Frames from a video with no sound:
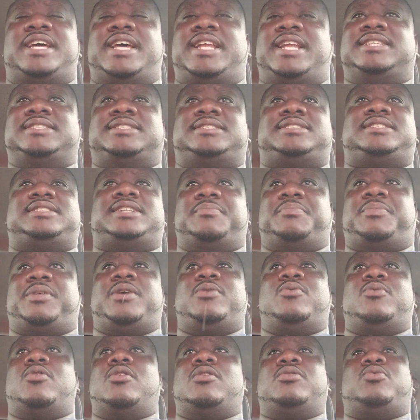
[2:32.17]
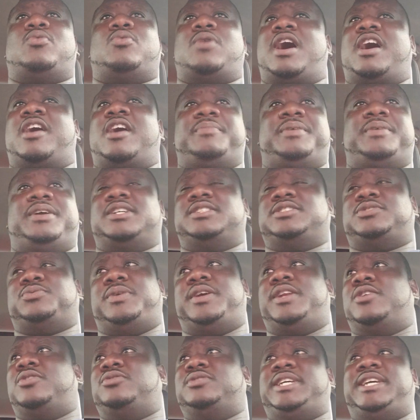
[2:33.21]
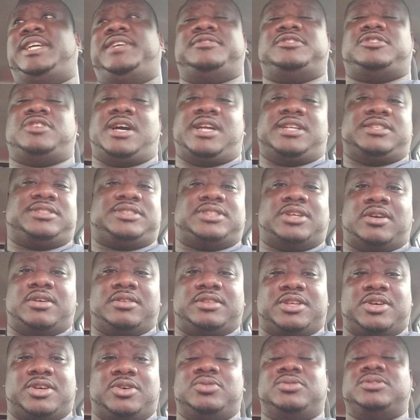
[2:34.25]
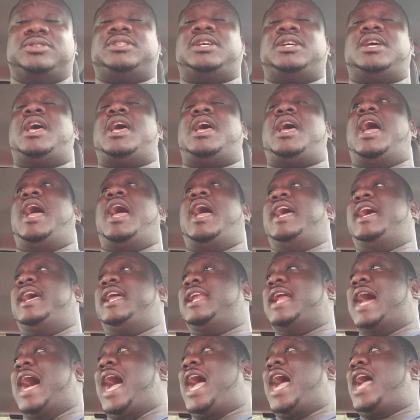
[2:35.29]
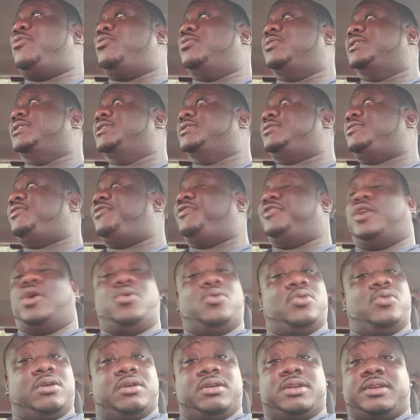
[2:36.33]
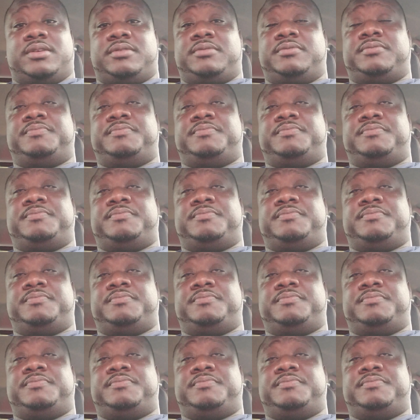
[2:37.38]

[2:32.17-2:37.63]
and it's something worthwhile because we don't even try to start those. And I was floored.